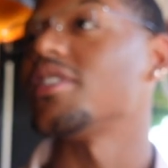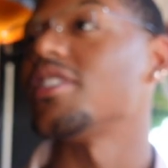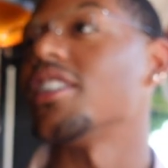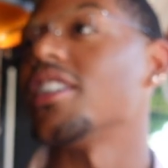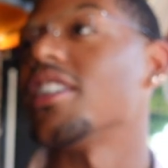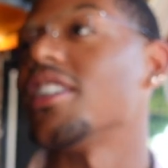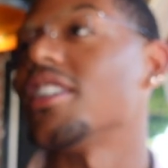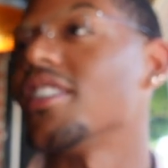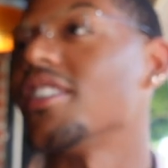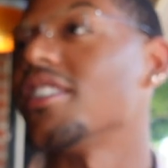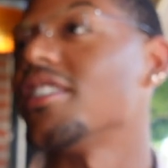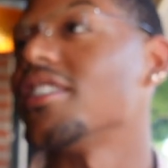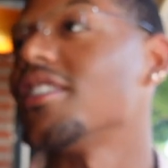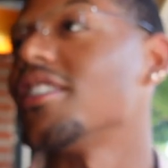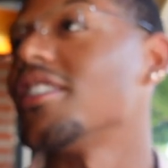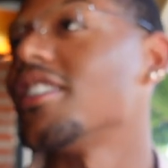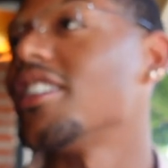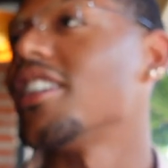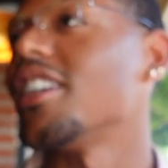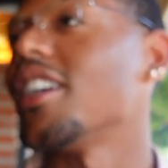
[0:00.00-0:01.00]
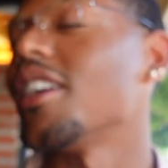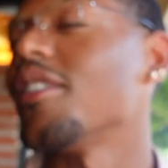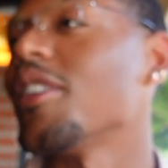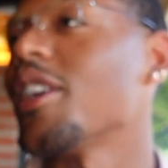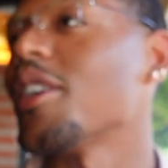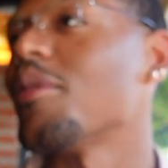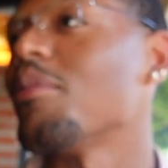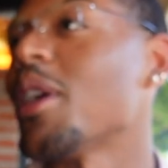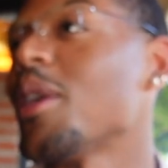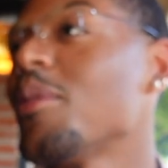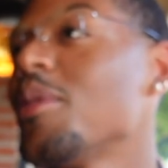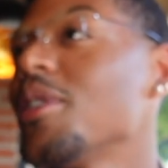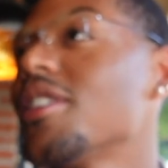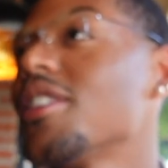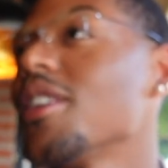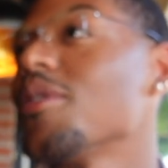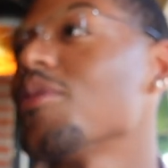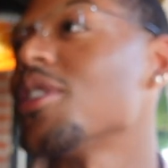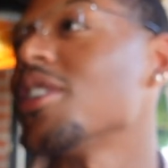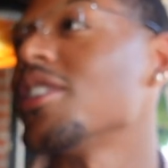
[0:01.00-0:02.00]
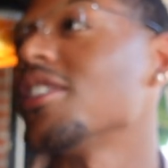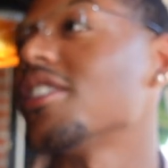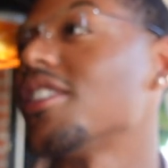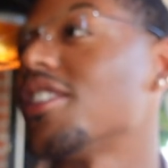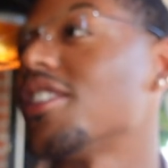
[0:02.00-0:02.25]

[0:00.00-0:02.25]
Yeah. Like maybe something's